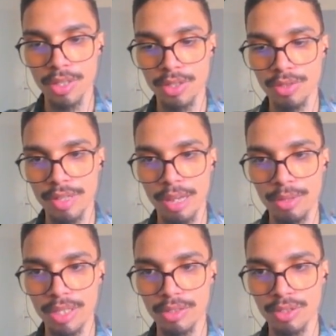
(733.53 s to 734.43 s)
So now we
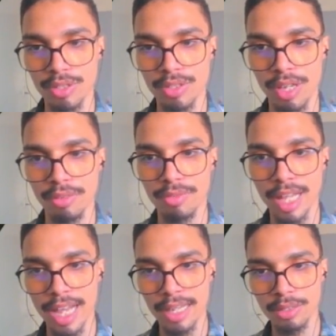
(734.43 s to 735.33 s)
can just save
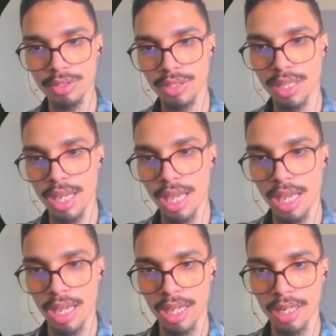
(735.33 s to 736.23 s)
that,
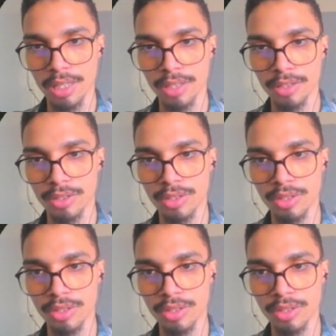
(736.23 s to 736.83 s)
and